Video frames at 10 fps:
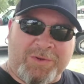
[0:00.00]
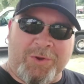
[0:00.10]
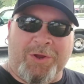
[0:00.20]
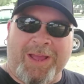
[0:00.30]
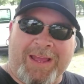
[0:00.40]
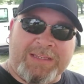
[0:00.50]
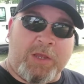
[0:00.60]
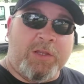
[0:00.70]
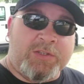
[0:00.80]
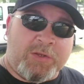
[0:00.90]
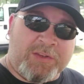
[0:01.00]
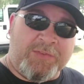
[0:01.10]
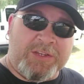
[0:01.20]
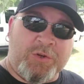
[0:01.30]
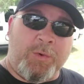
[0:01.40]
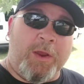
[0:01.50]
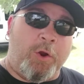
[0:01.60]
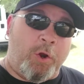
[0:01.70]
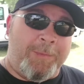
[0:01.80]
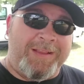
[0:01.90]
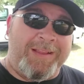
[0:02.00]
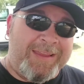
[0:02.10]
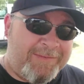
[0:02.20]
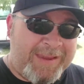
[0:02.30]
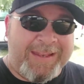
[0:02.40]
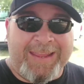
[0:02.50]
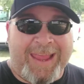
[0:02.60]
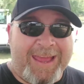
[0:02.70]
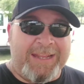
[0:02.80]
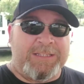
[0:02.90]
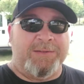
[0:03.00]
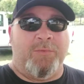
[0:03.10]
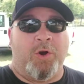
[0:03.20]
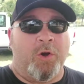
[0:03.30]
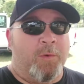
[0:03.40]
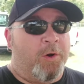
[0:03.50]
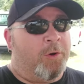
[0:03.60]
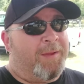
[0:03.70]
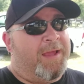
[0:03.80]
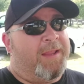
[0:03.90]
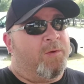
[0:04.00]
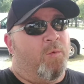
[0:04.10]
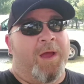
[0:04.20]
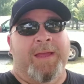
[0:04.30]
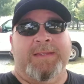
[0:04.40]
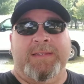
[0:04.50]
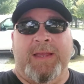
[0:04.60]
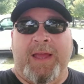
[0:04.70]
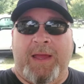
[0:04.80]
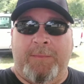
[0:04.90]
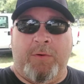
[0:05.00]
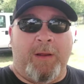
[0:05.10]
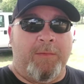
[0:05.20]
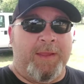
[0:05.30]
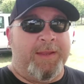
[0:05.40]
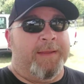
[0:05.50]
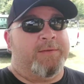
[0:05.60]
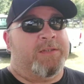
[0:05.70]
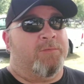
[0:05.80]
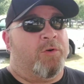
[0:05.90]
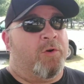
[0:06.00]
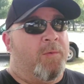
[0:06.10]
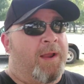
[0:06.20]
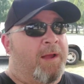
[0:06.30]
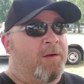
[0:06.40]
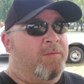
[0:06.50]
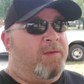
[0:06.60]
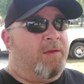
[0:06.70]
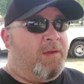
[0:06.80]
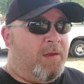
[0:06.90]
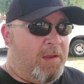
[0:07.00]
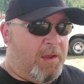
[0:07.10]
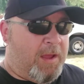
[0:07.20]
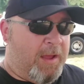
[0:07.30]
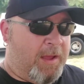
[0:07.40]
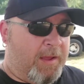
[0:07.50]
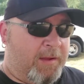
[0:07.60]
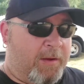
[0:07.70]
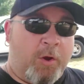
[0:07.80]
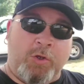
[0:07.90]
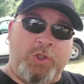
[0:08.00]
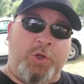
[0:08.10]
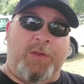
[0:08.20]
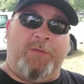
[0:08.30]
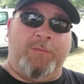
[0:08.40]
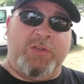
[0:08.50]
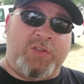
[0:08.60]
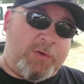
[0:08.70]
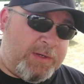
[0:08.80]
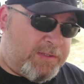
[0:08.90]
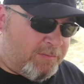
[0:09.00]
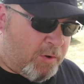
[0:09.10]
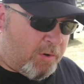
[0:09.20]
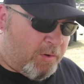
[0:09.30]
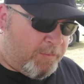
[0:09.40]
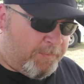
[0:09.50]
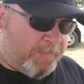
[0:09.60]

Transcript: going on, guys? So it's official, we are going to be leaving Indiana tomorrow. We're going to be heading west, probably end up somewhere around shooting for Missouri tomorrow,